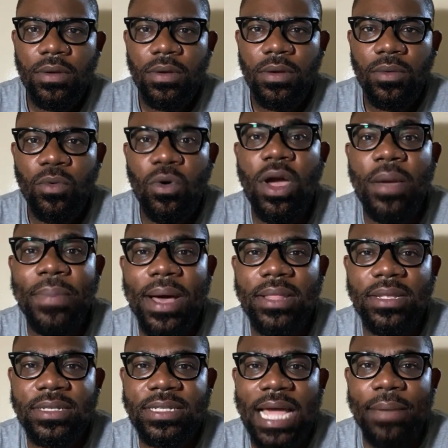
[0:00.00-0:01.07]
What about the
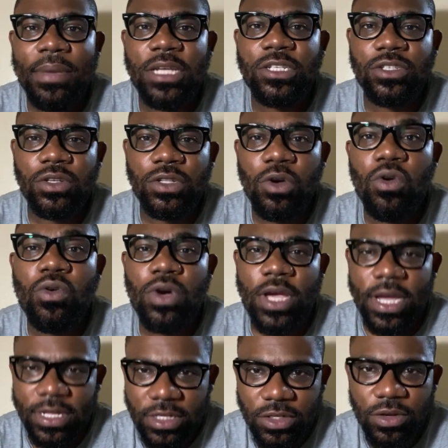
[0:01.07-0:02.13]
damage to the
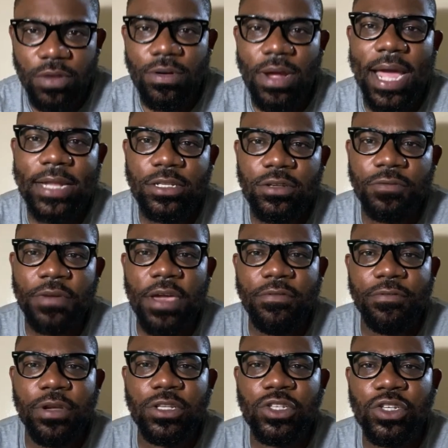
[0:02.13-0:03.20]
organs? You're right. Do
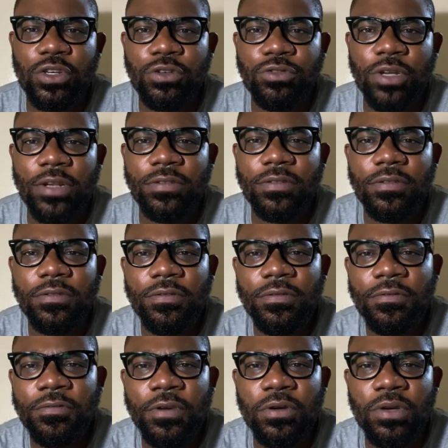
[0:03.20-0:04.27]
favorite children
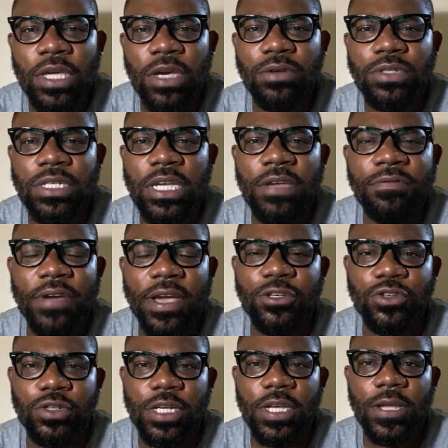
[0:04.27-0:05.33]
feel guilty
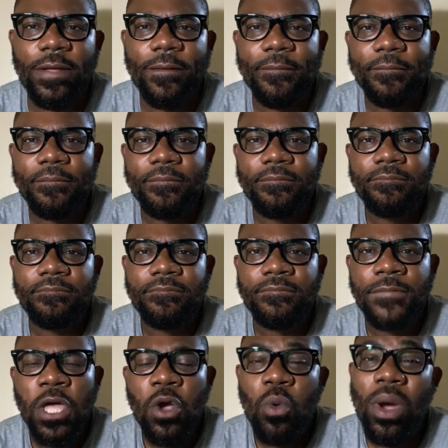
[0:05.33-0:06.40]
eventually?
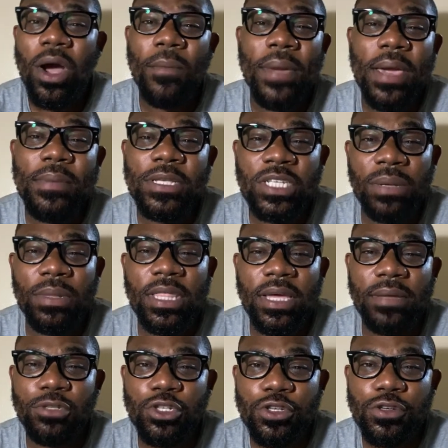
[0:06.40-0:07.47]
Well, maybe some of
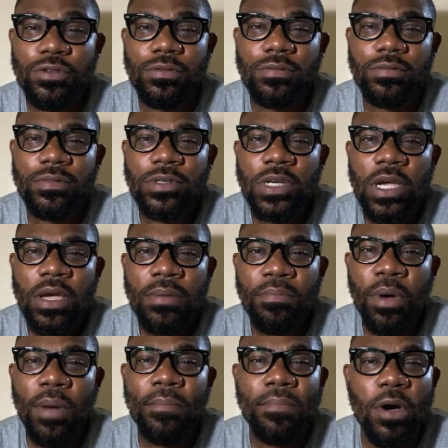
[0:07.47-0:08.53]
them do,
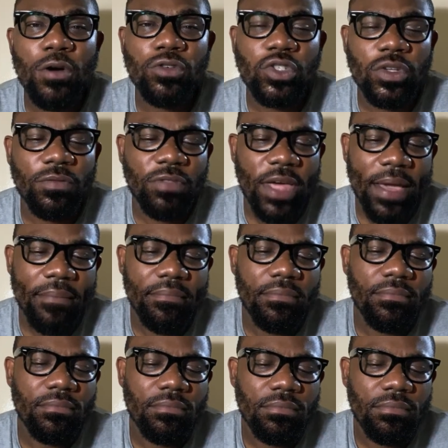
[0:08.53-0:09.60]
but most of them,
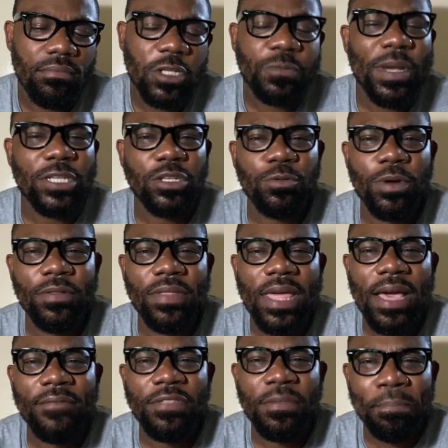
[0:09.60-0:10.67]
especially when they
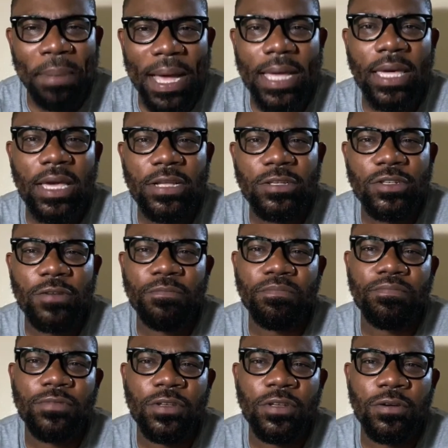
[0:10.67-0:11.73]
have the backings of,
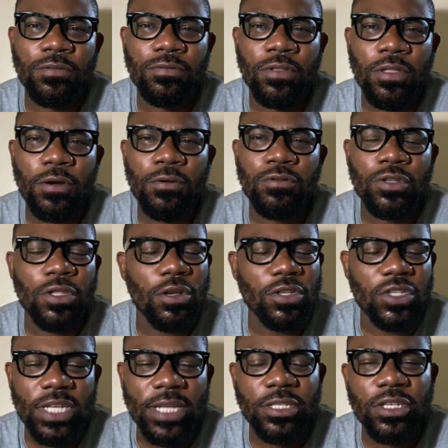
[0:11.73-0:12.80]
those
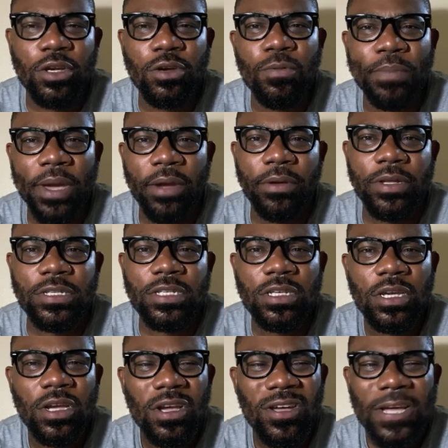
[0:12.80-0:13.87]
nonsensical parents,
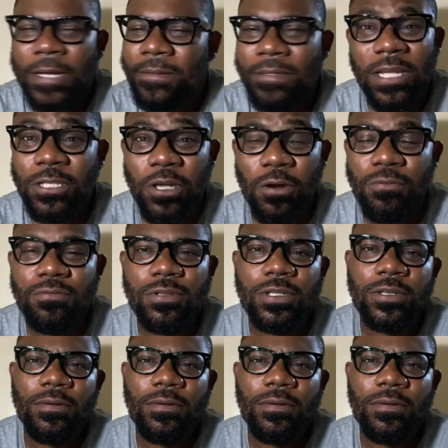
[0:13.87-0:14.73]
they don't.